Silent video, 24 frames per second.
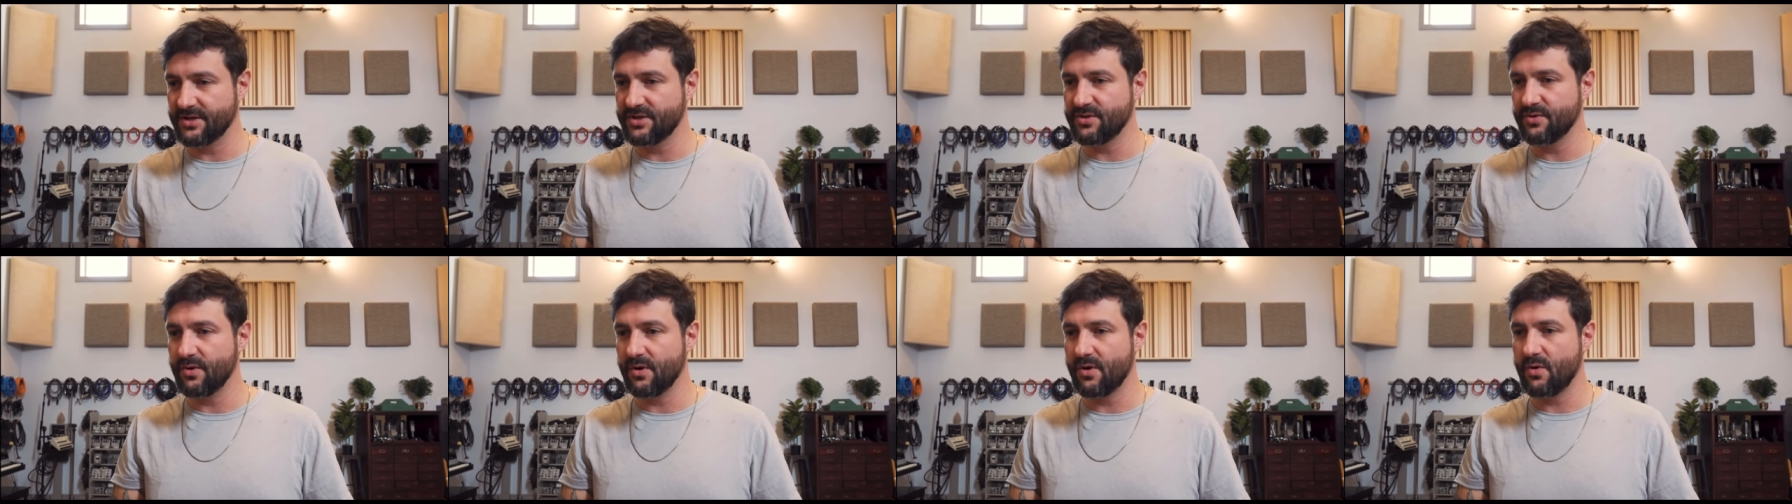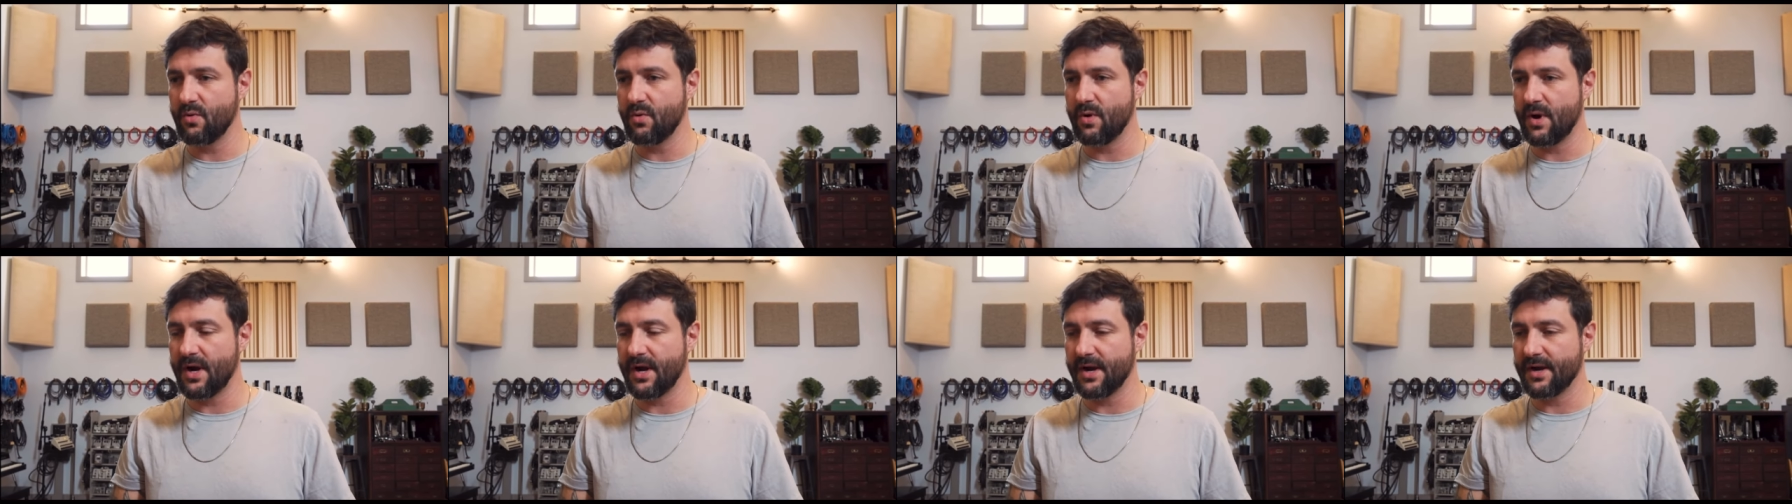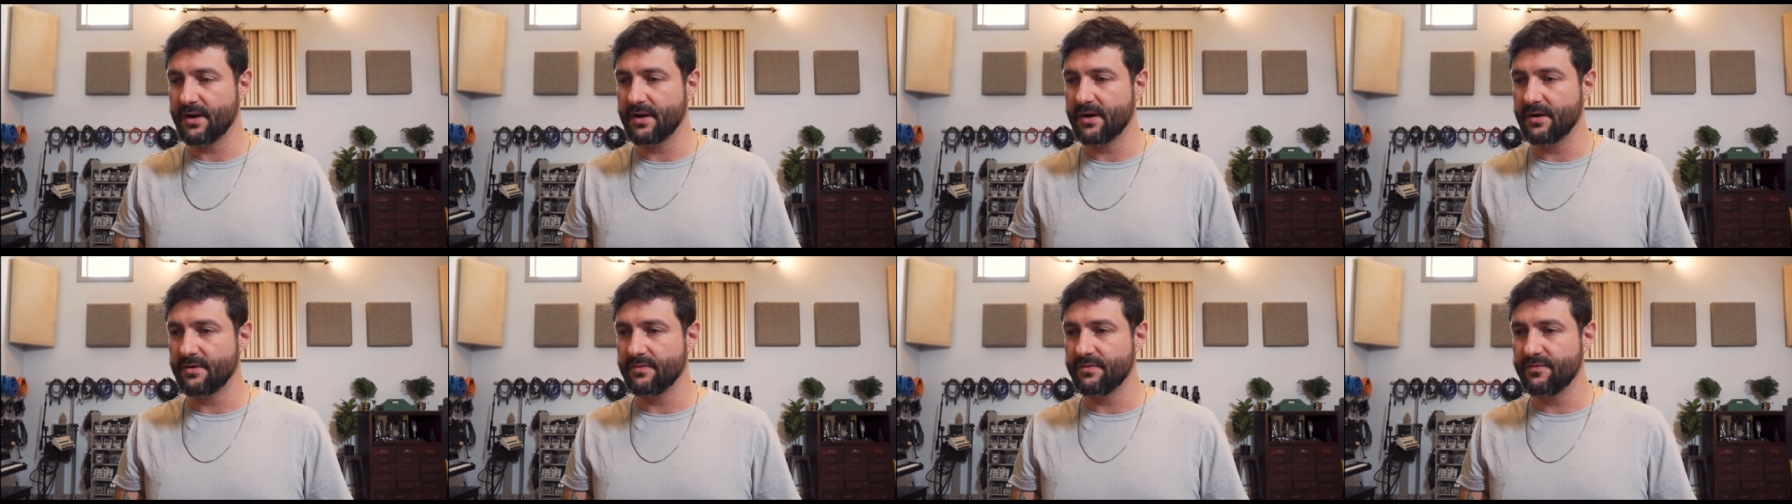to
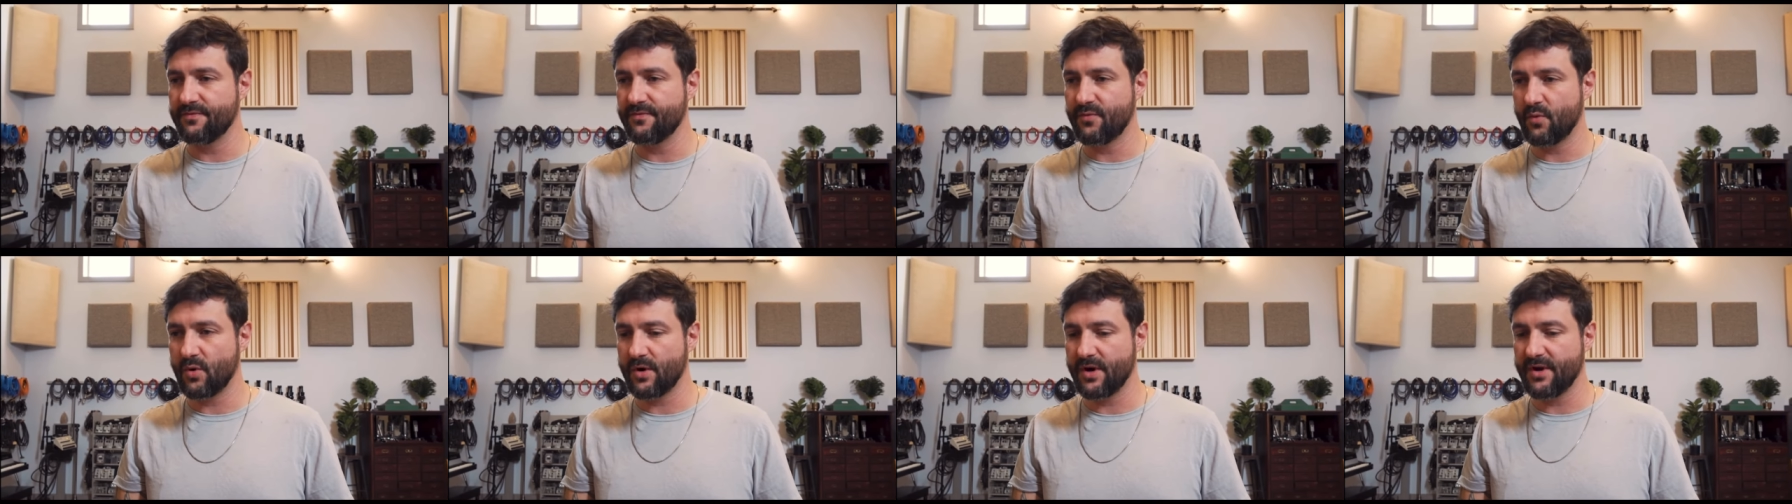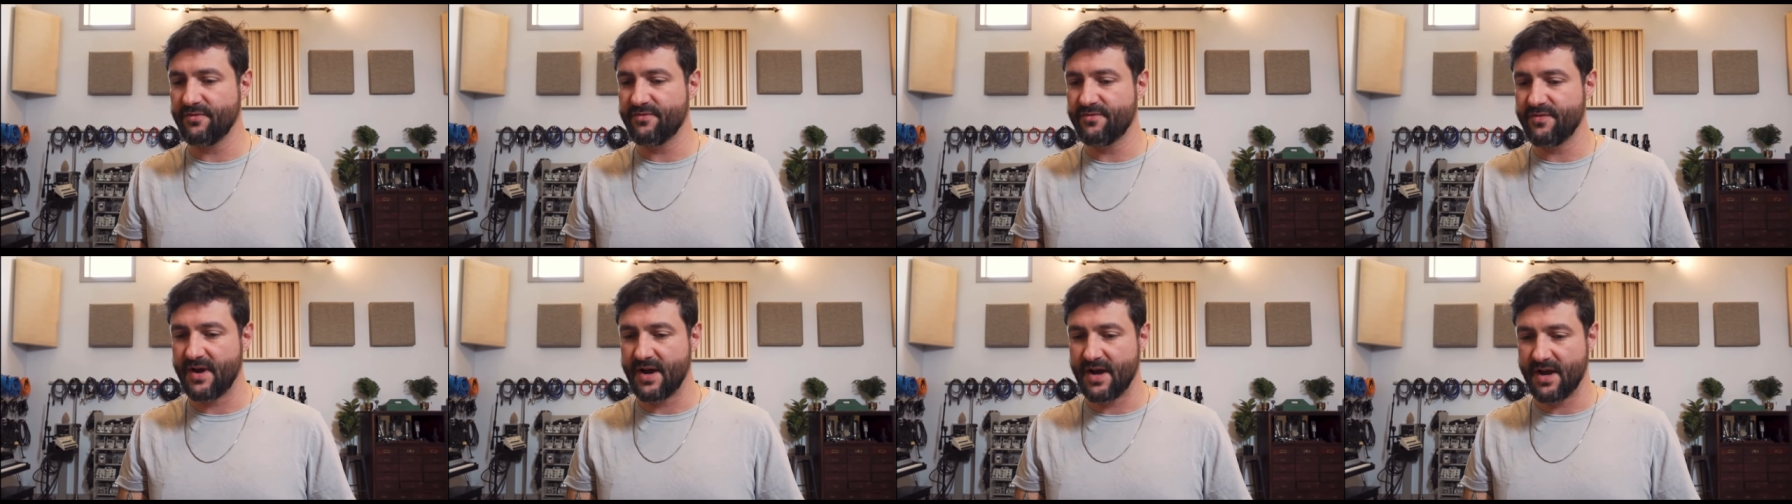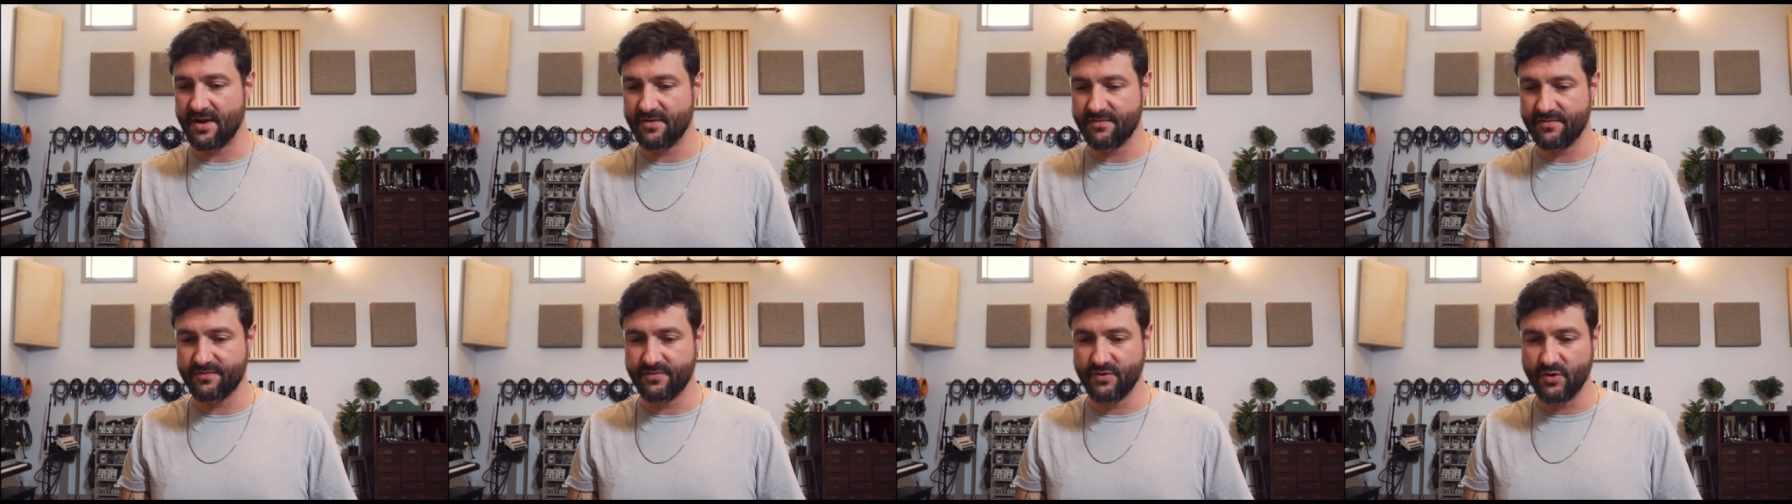acquire
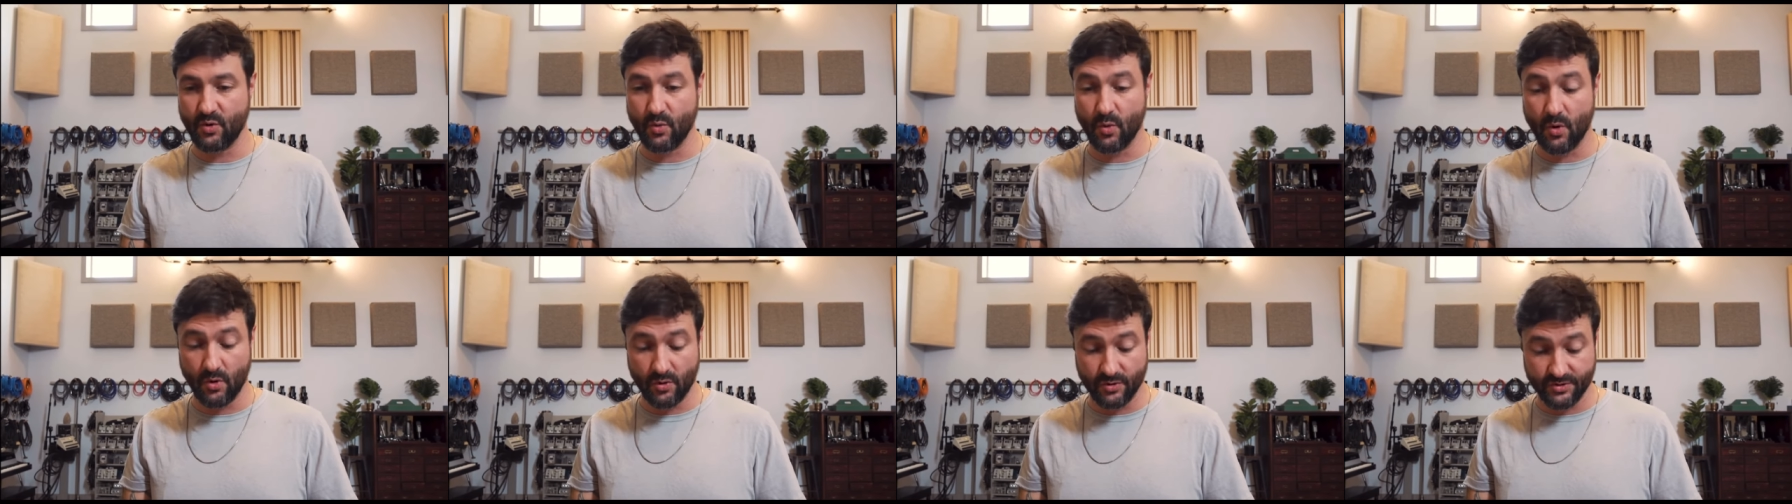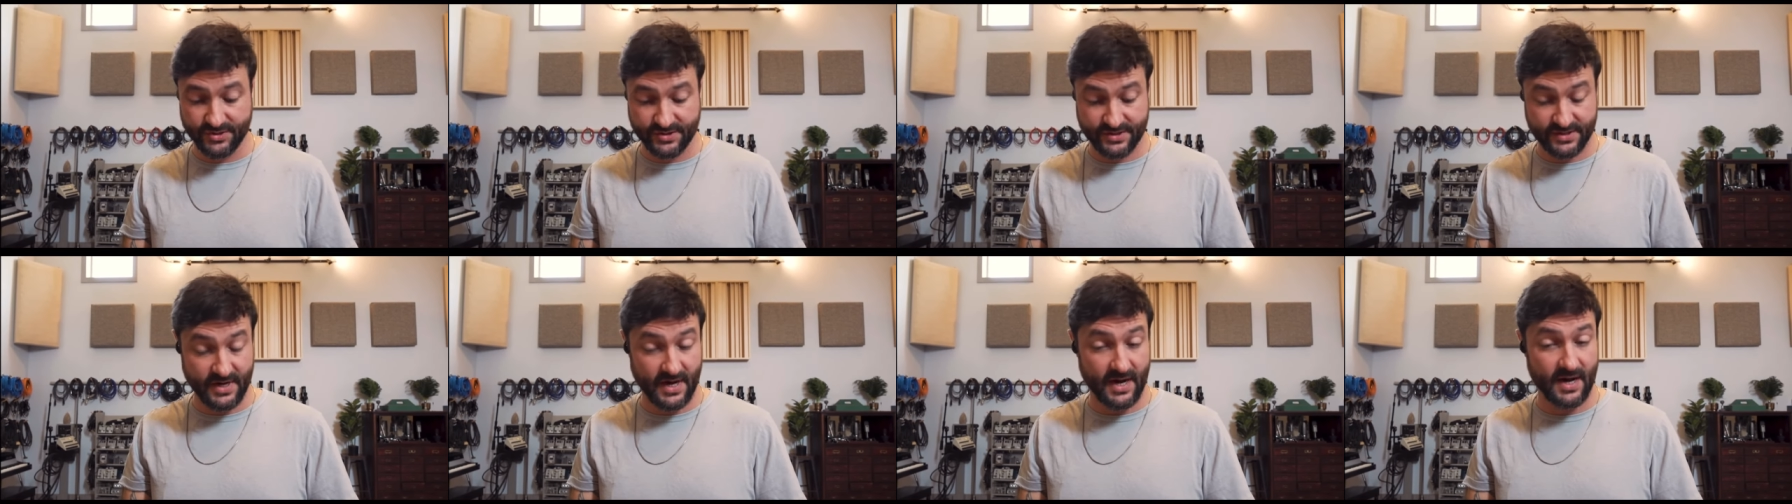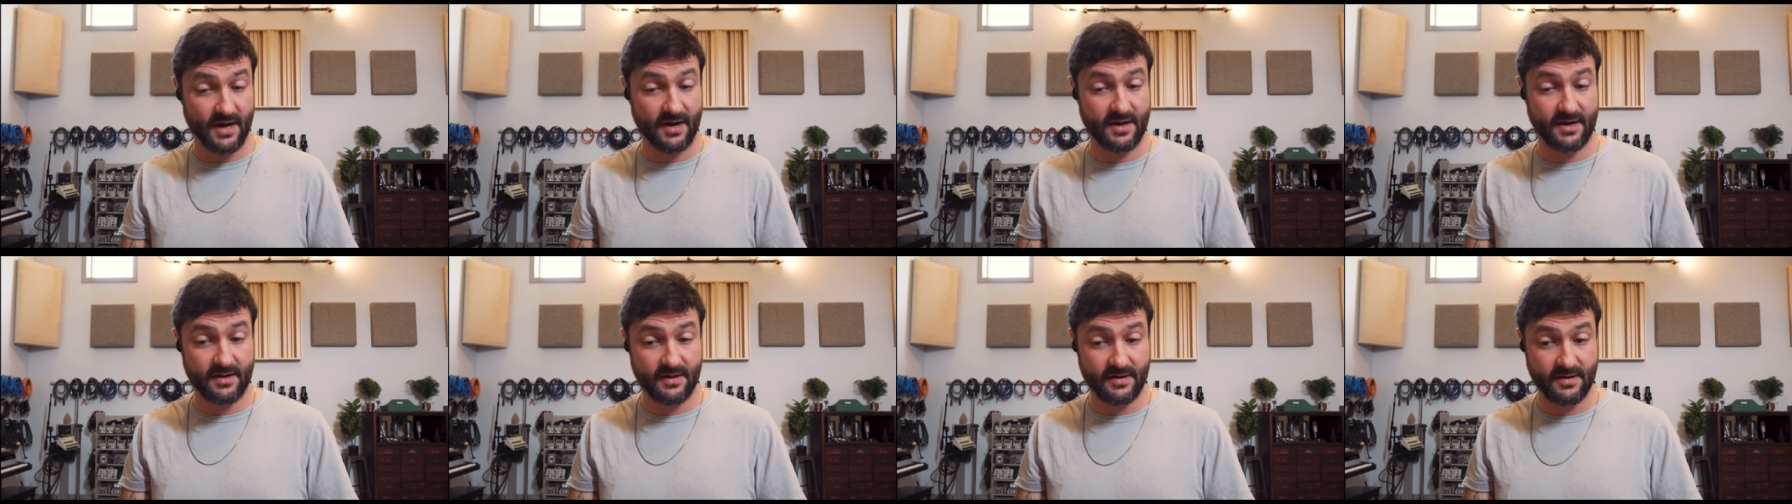45 new old
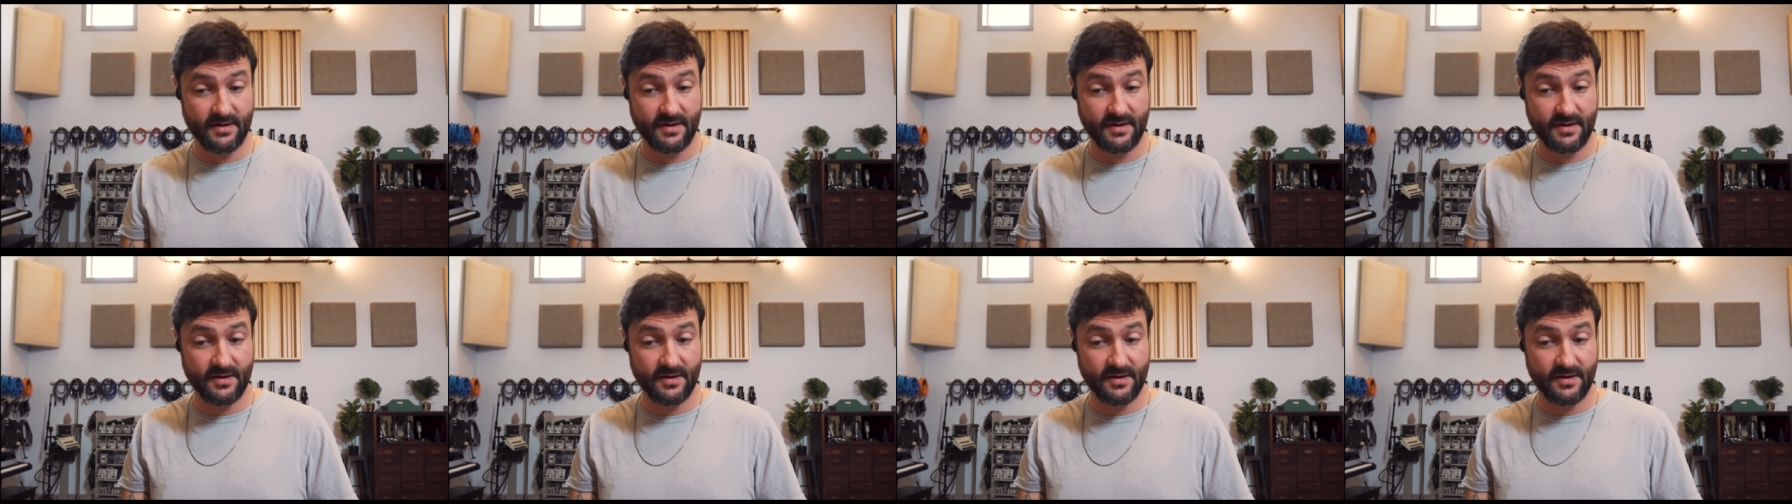stock